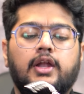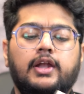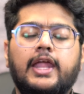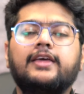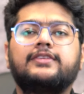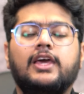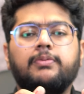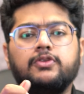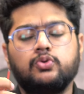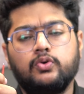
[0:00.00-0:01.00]
Next
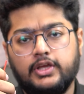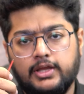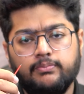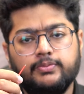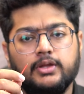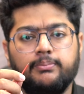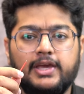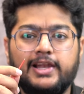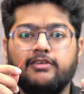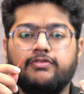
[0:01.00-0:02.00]
step is to crimp the
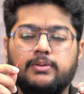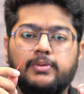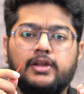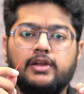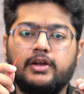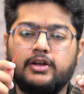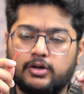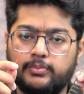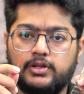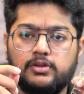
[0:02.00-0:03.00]
male and female
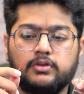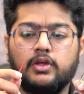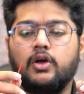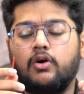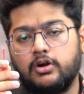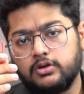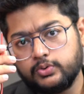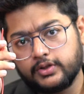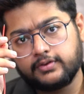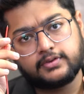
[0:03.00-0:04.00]
terminals
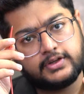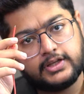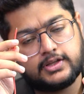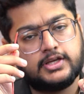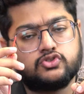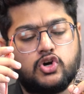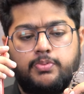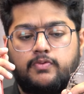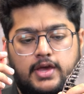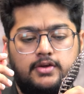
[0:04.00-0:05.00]
onto the 16 gauge
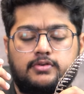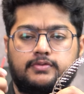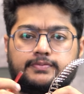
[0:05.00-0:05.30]
copper wire.